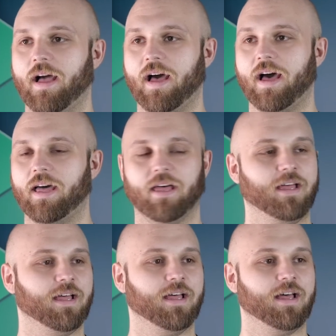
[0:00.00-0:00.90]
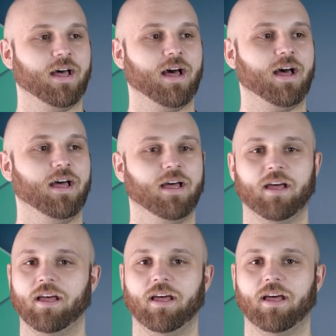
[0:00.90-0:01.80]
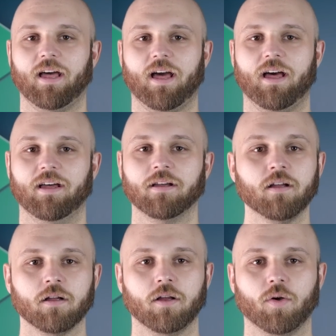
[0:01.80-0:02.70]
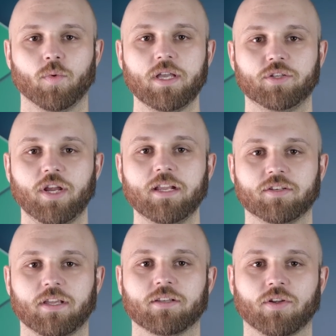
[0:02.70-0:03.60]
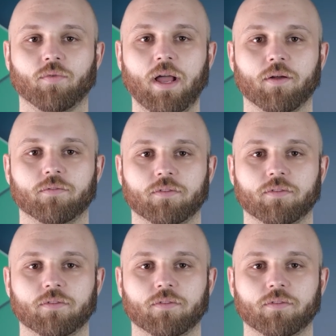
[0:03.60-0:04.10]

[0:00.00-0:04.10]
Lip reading: Ha, ha, ha. We changed things around.